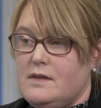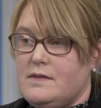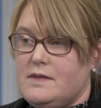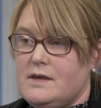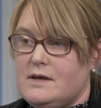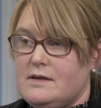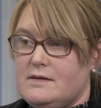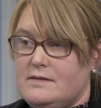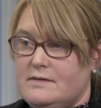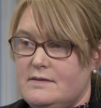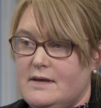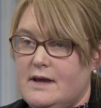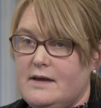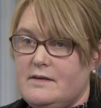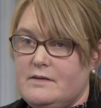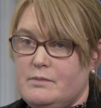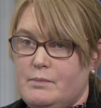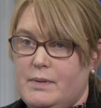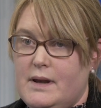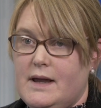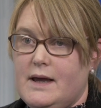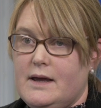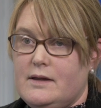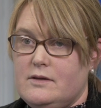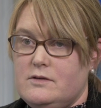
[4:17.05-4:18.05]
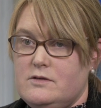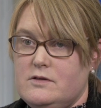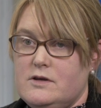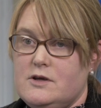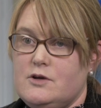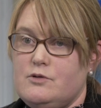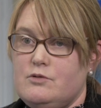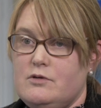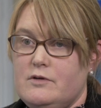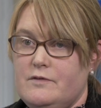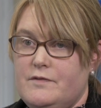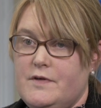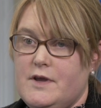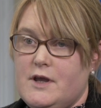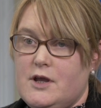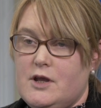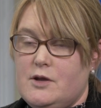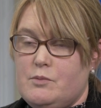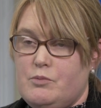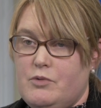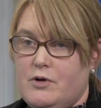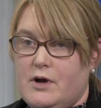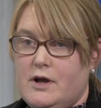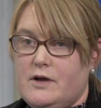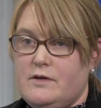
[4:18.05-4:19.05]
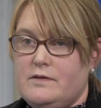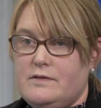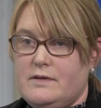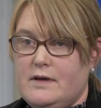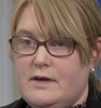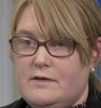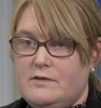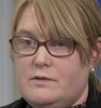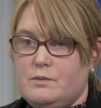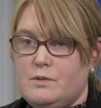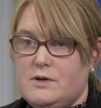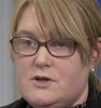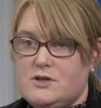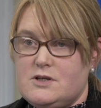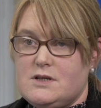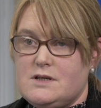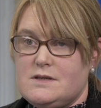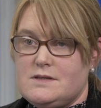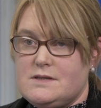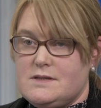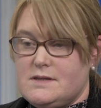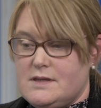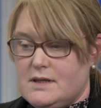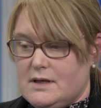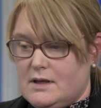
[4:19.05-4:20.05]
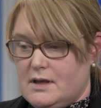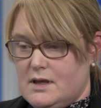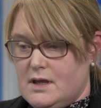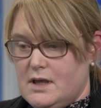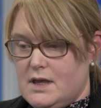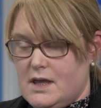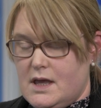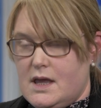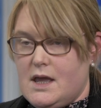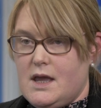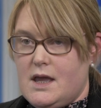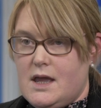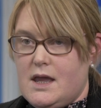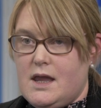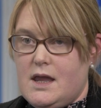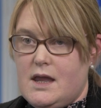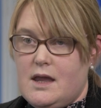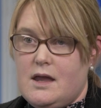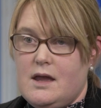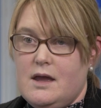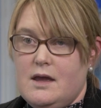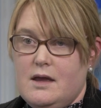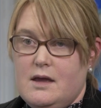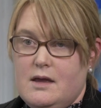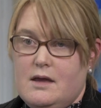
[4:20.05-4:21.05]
The assess, plan, do, review process, which is the key